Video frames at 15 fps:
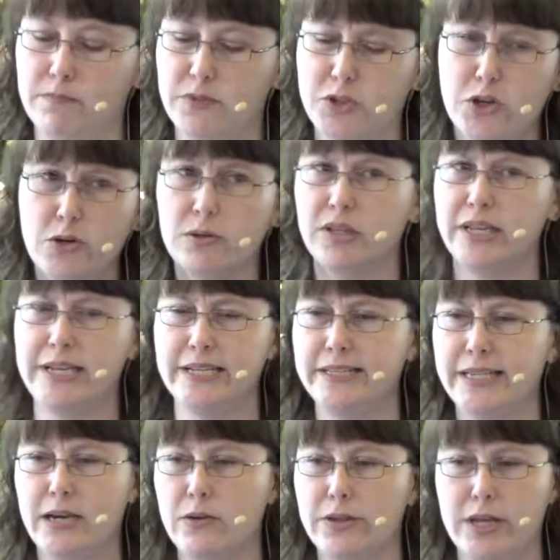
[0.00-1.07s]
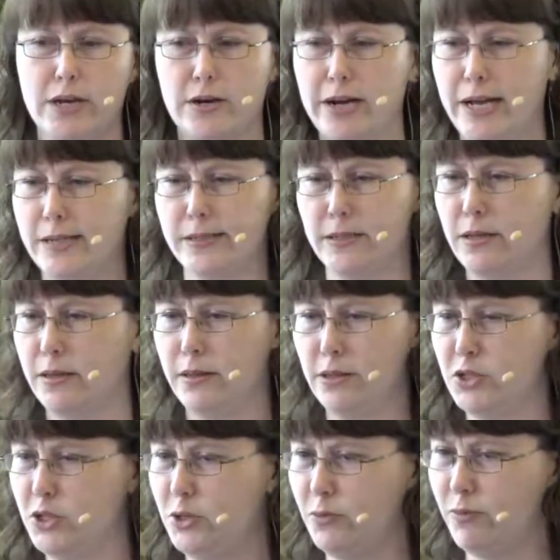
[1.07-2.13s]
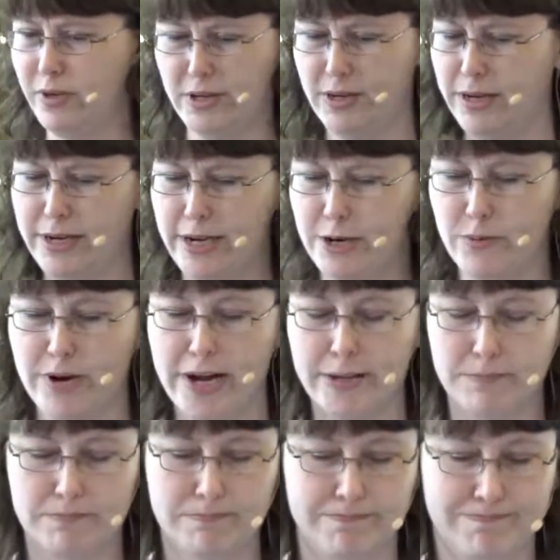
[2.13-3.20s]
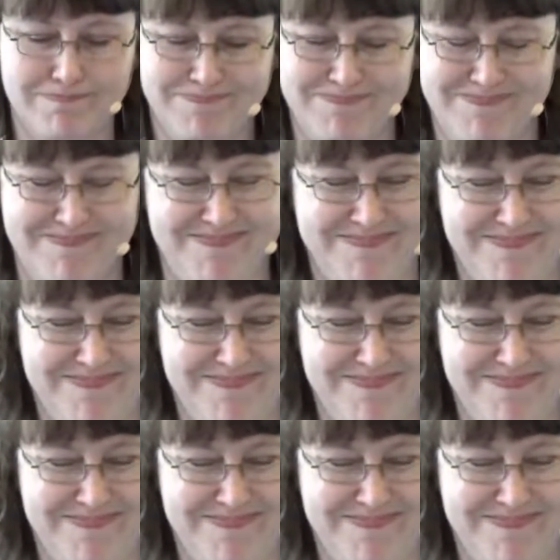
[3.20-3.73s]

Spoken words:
Certainly it's out there. It has nothing to do with here, right?